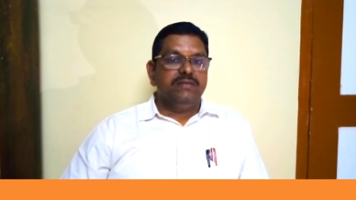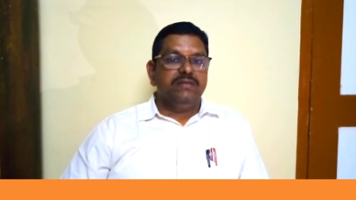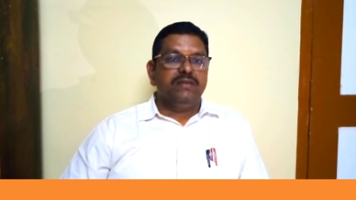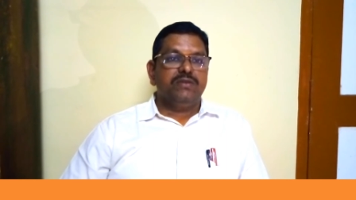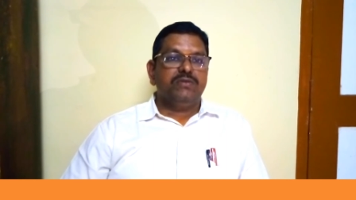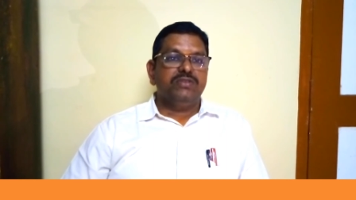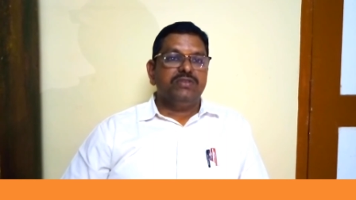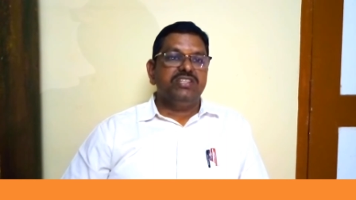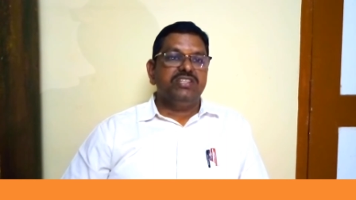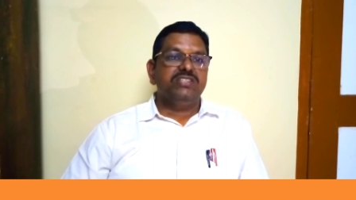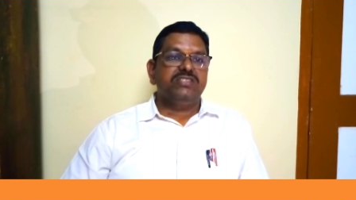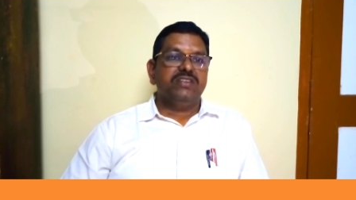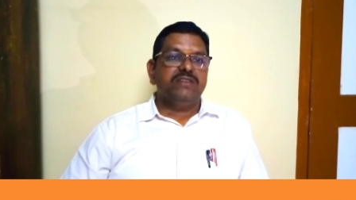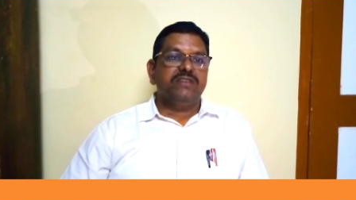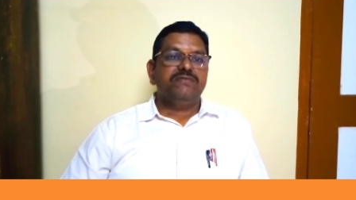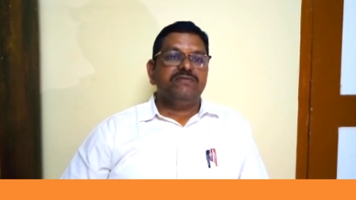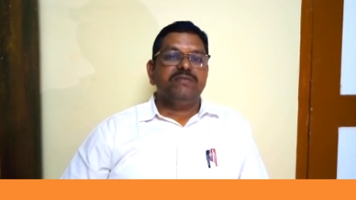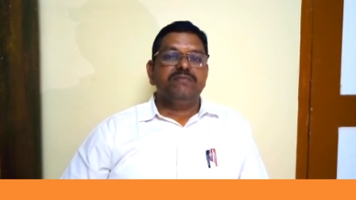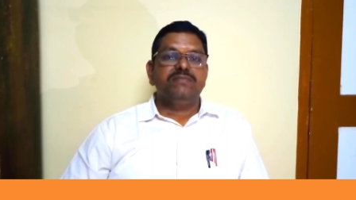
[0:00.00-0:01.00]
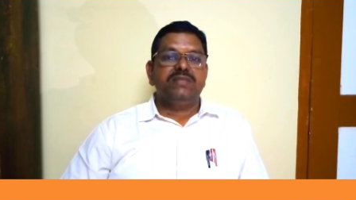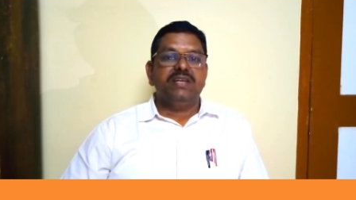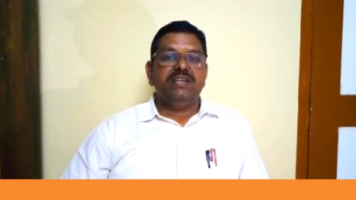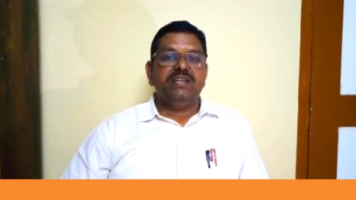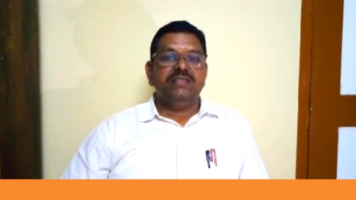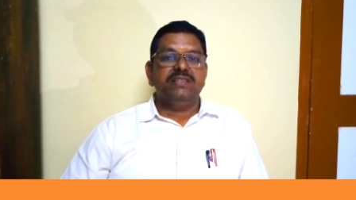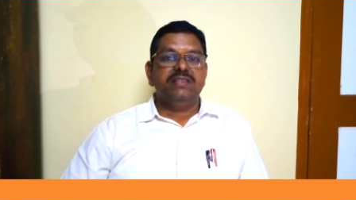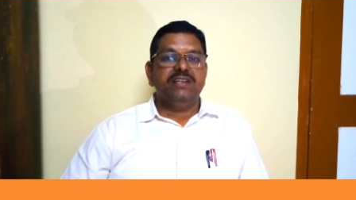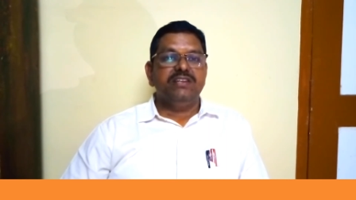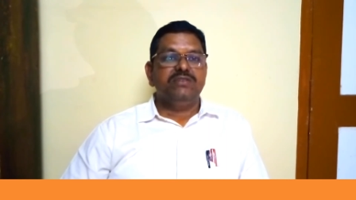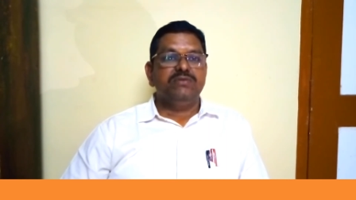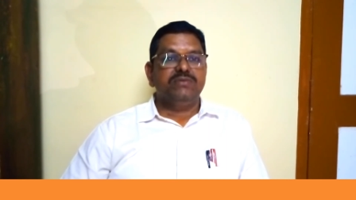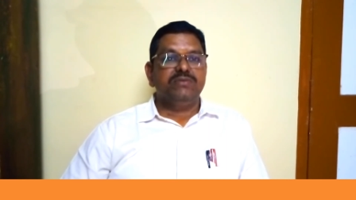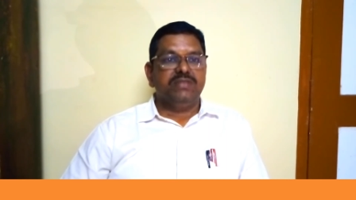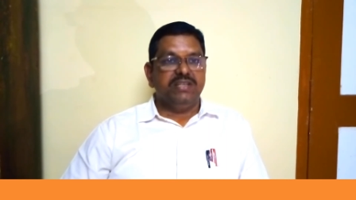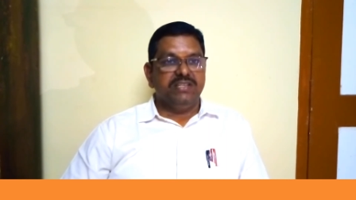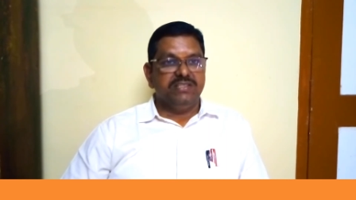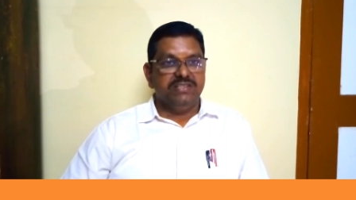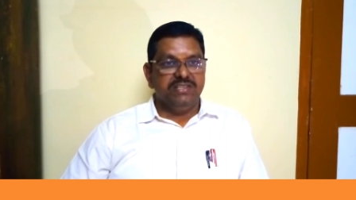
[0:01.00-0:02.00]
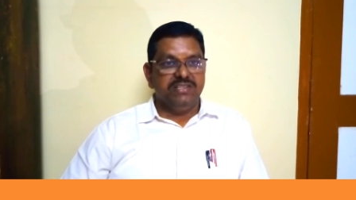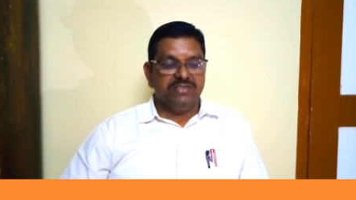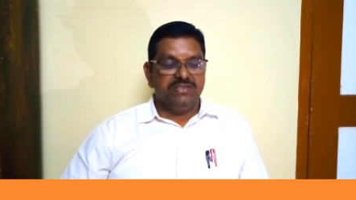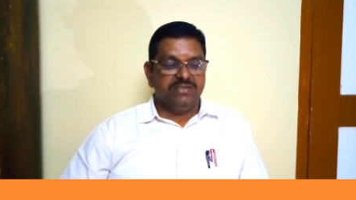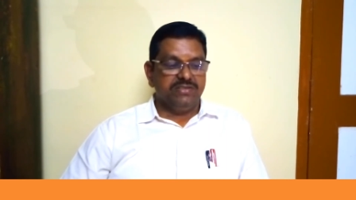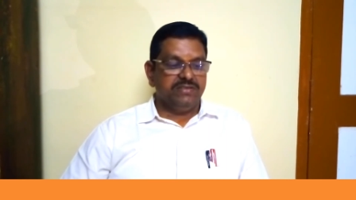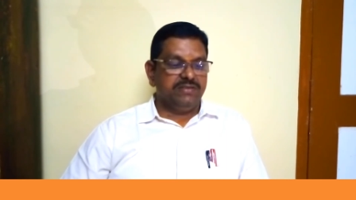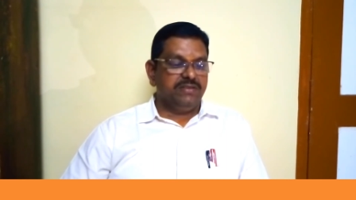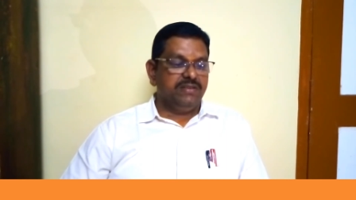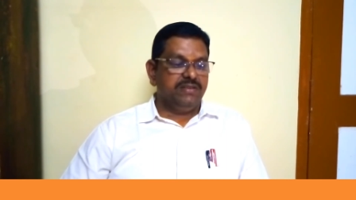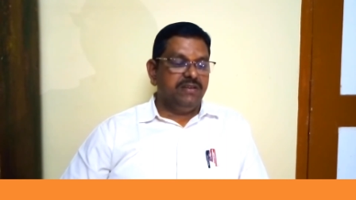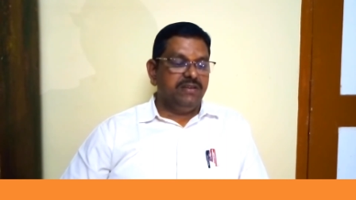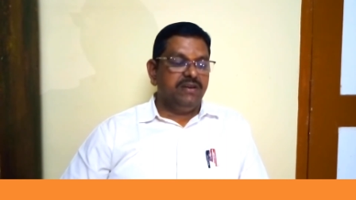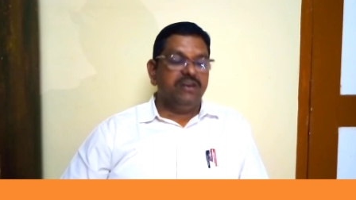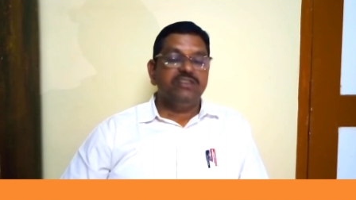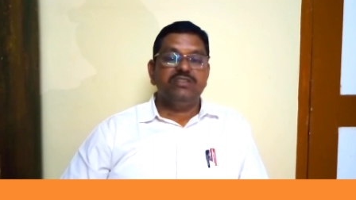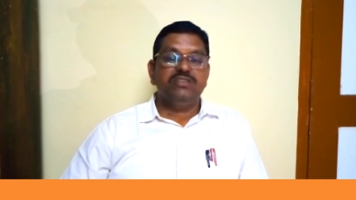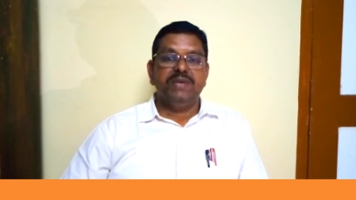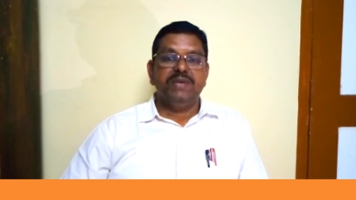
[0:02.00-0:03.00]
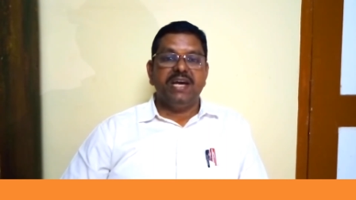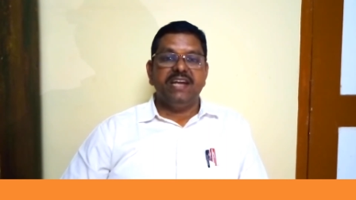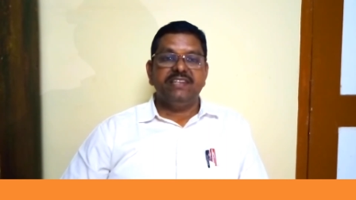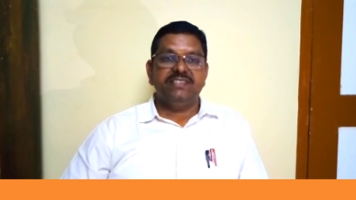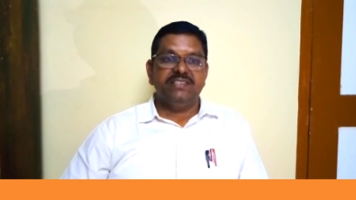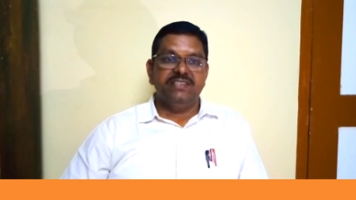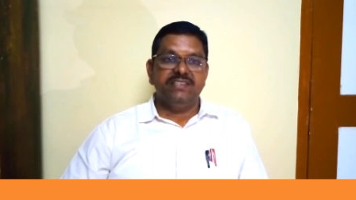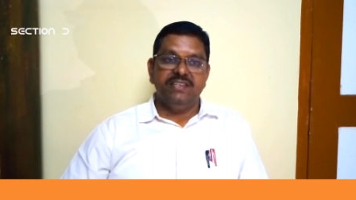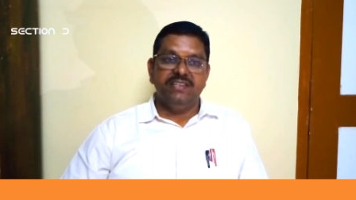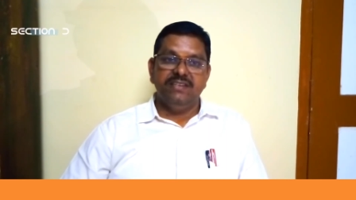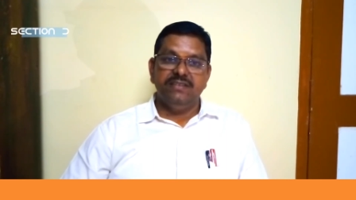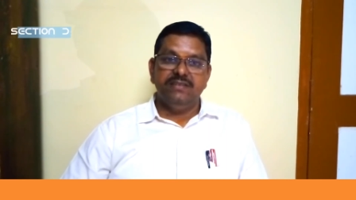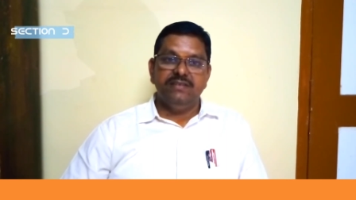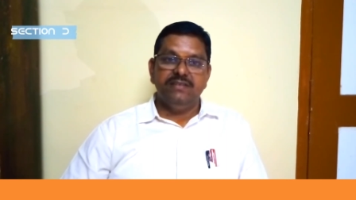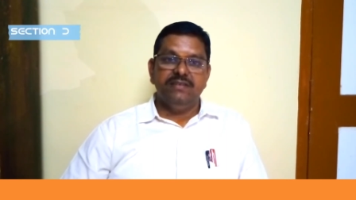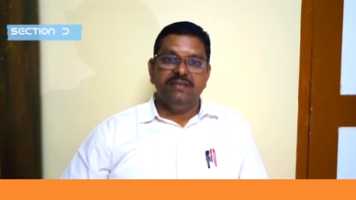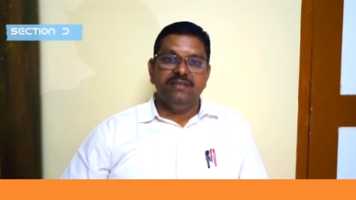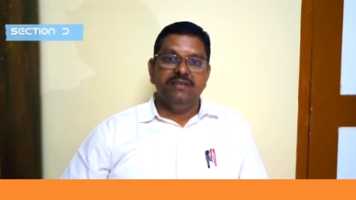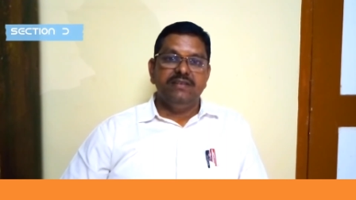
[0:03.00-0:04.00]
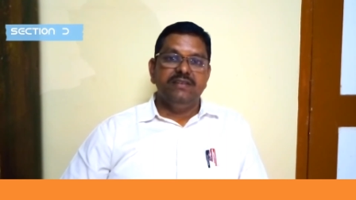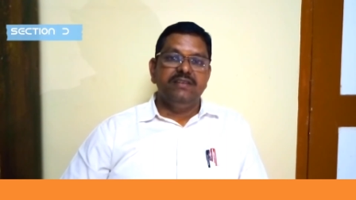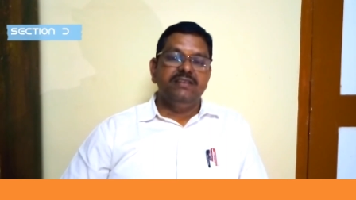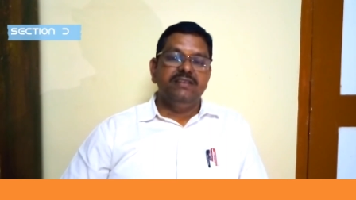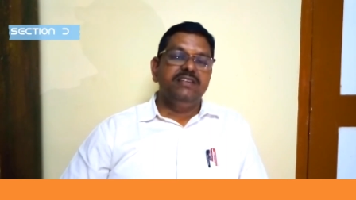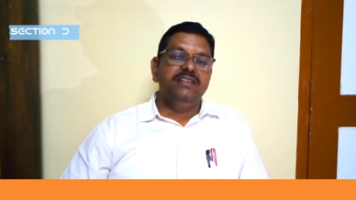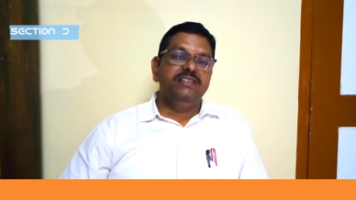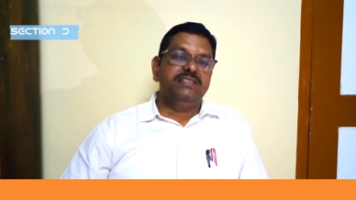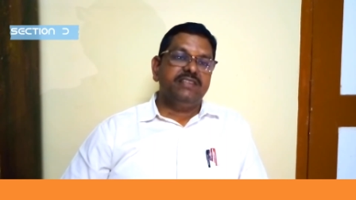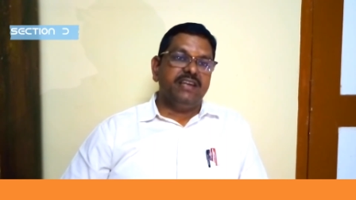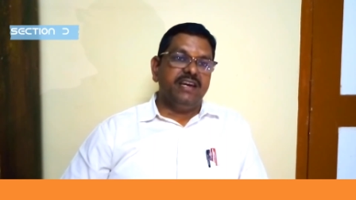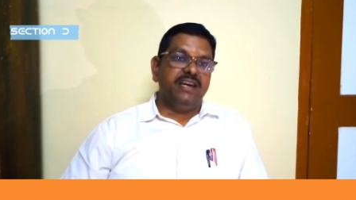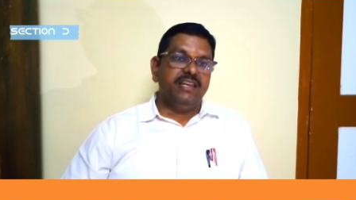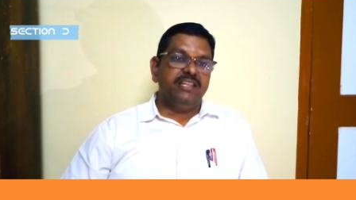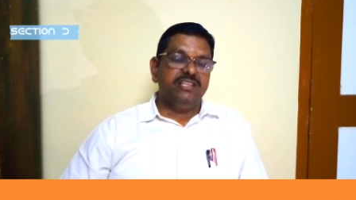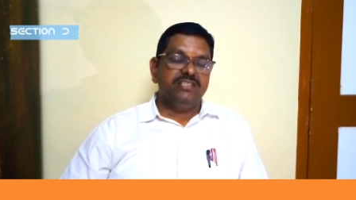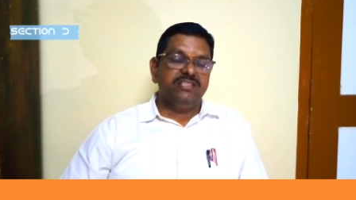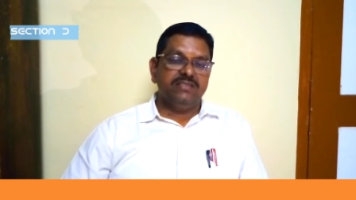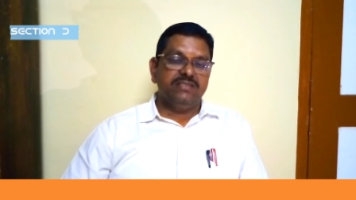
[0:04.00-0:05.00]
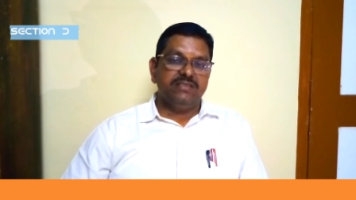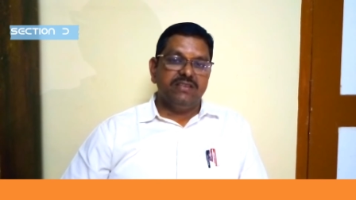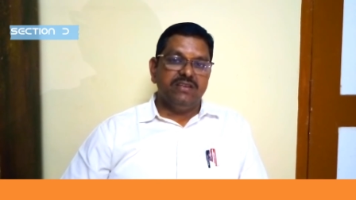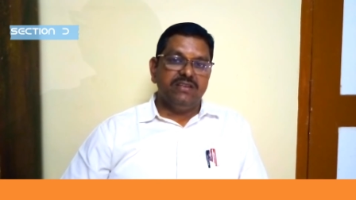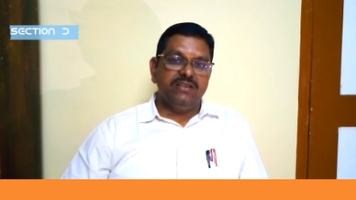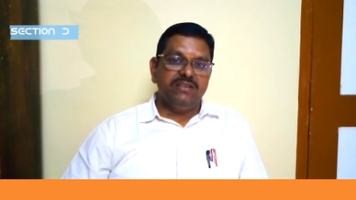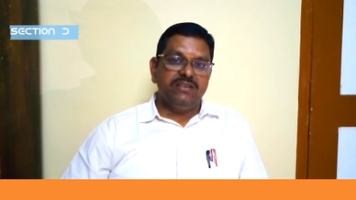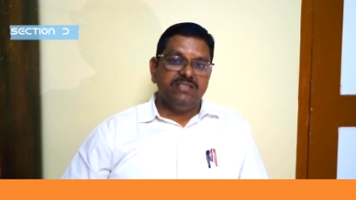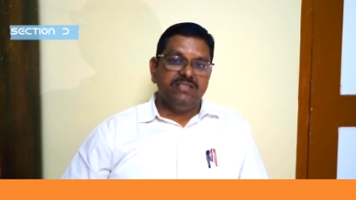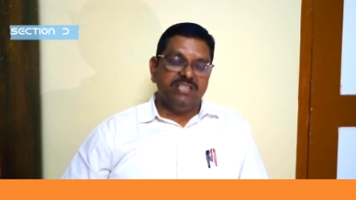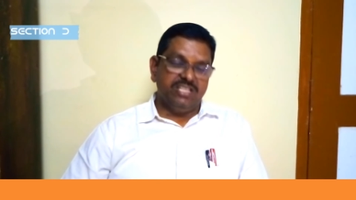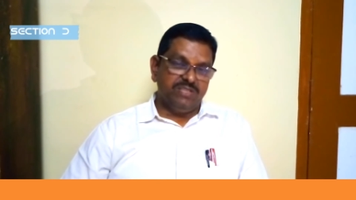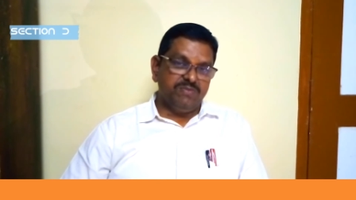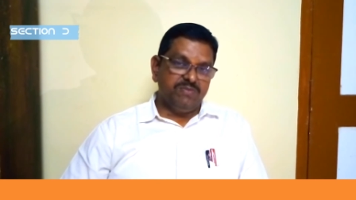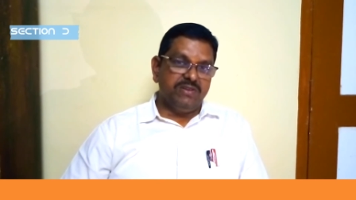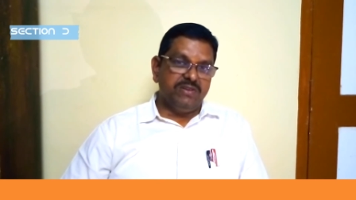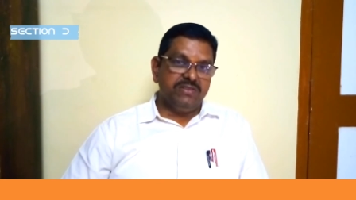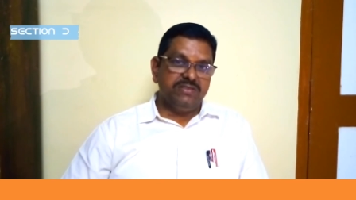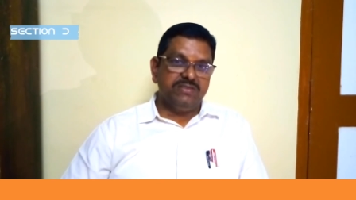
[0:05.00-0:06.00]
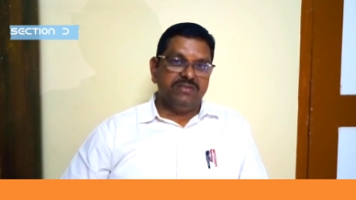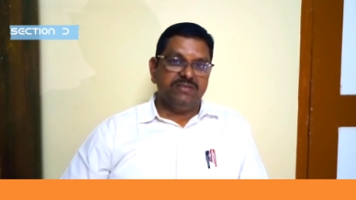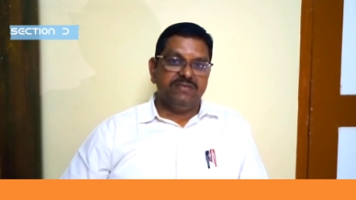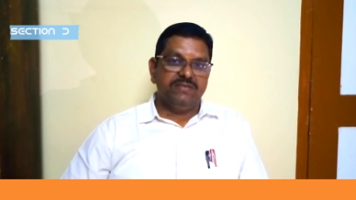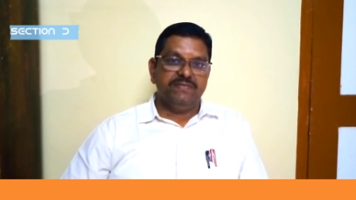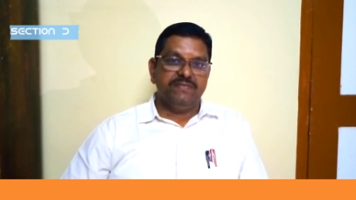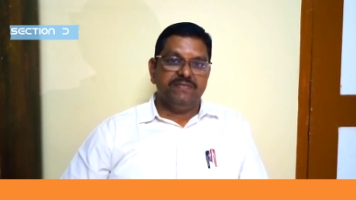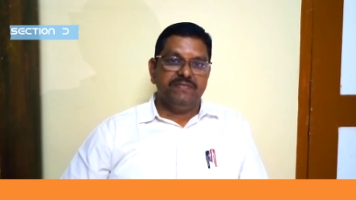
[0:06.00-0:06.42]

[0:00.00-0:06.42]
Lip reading: The questions are from 33 to 36 are to be answered here. Each carries 6 marks.